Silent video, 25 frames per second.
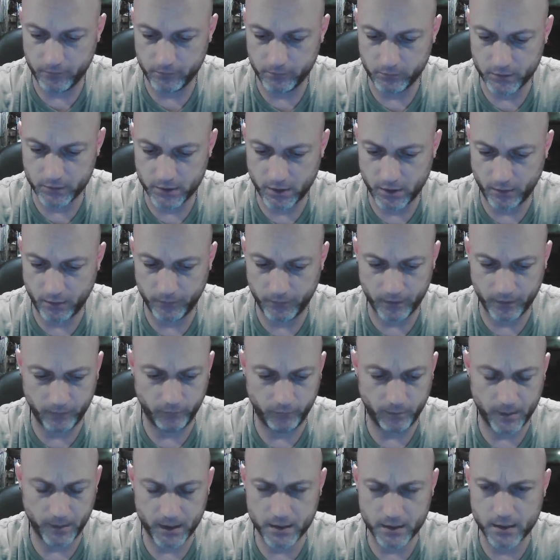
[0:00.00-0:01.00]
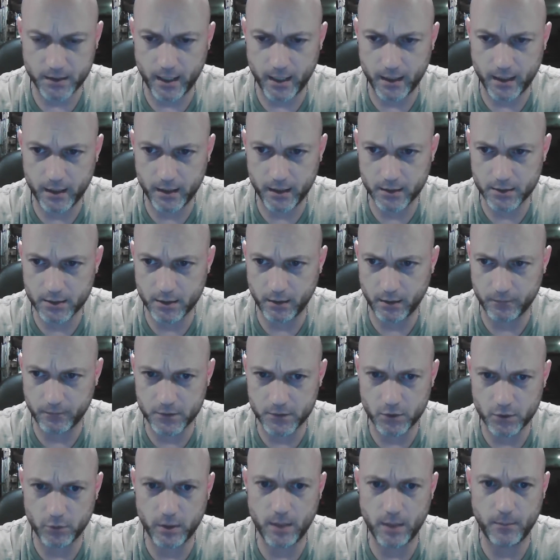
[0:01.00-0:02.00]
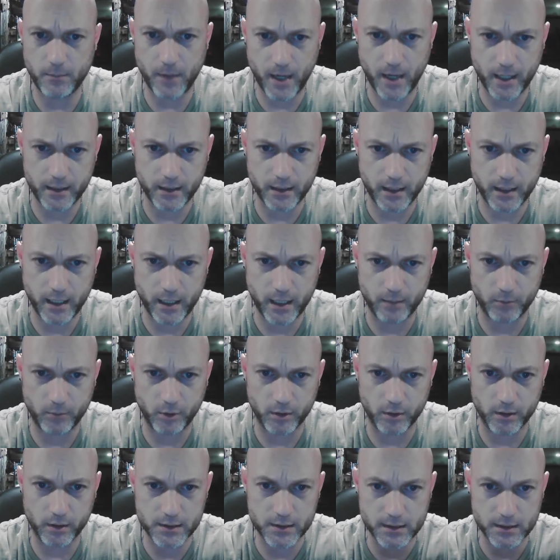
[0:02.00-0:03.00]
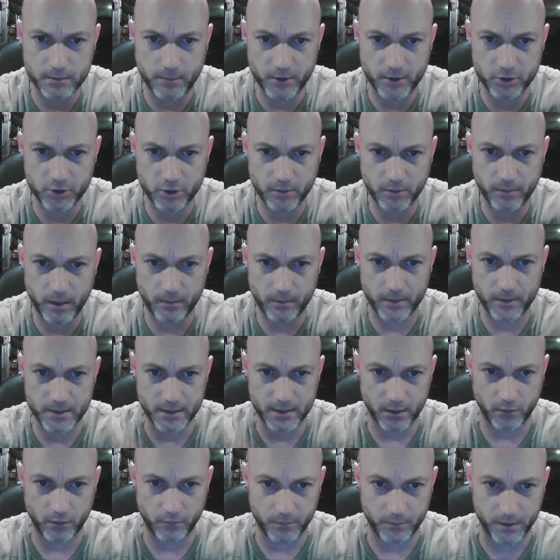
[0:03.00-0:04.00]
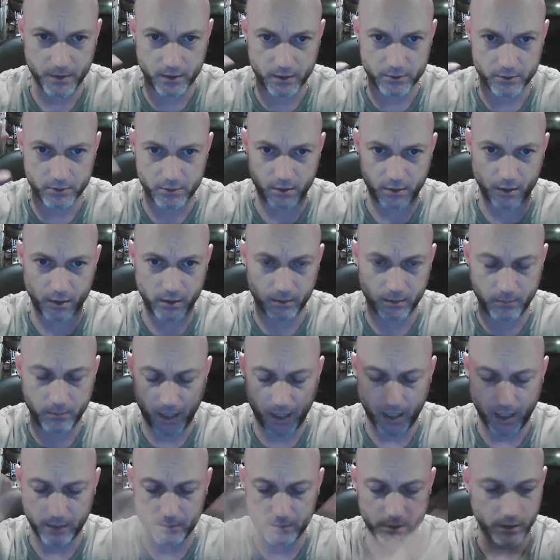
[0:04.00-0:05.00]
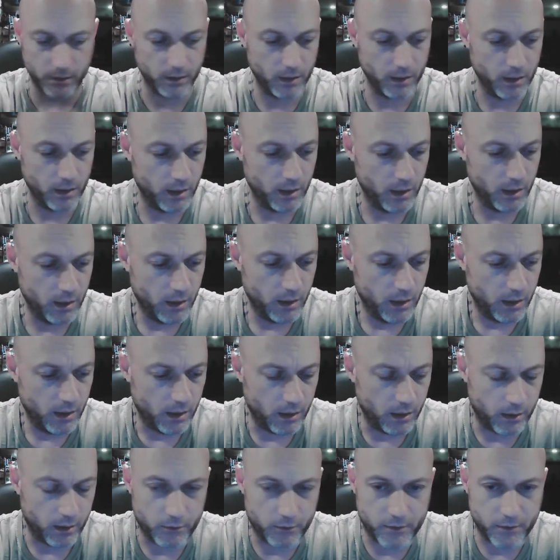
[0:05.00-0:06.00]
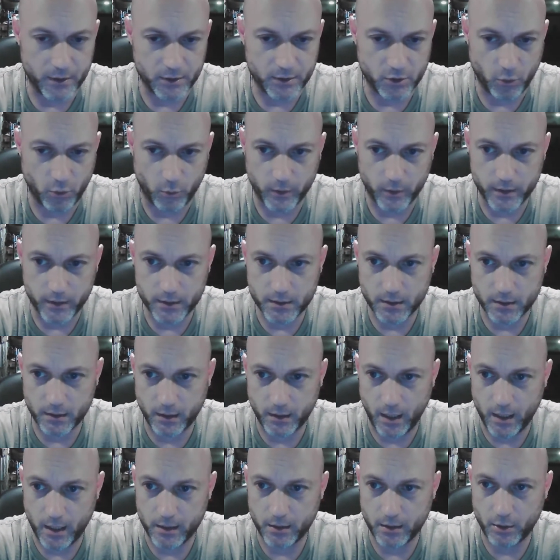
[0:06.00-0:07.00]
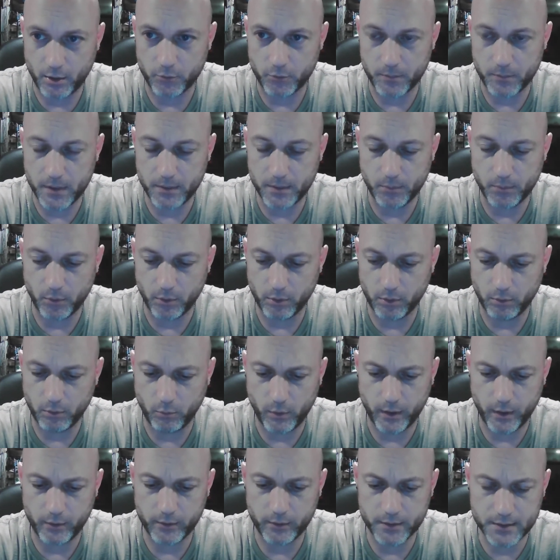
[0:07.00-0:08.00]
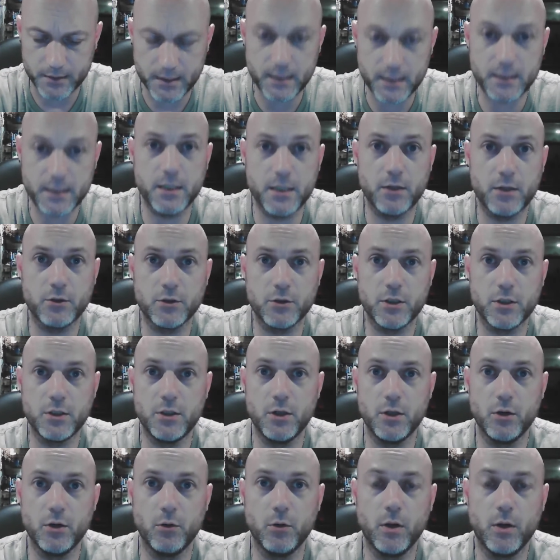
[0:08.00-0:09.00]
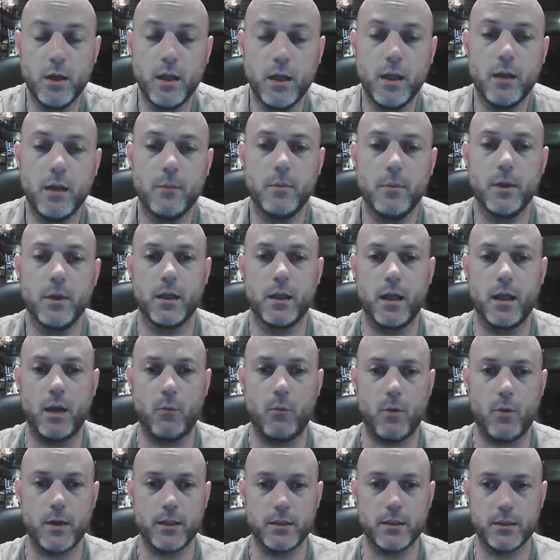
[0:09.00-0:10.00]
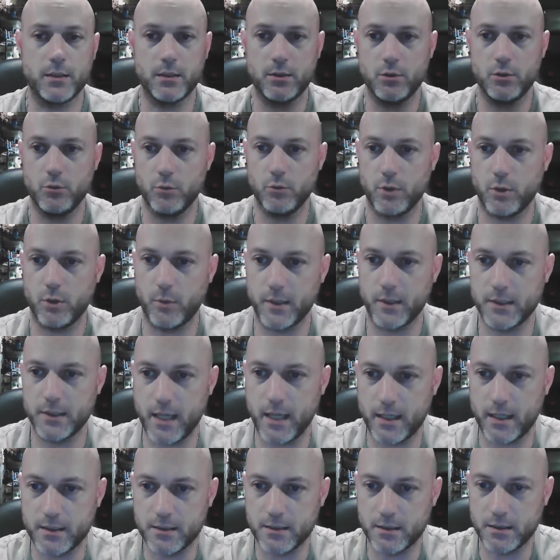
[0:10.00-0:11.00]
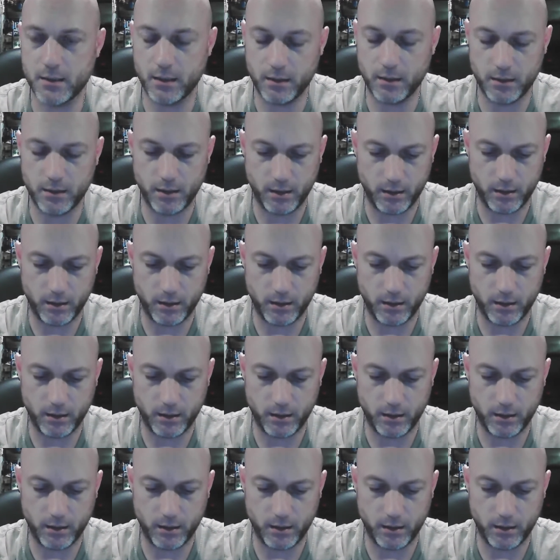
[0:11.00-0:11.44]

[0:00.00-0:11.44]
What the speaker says: suffering from anxiety and stuff to get behind the camera, especially by myself, because there's nothing behind me other than toys and not other people where it's easier to do. But I wanted to do a quick test and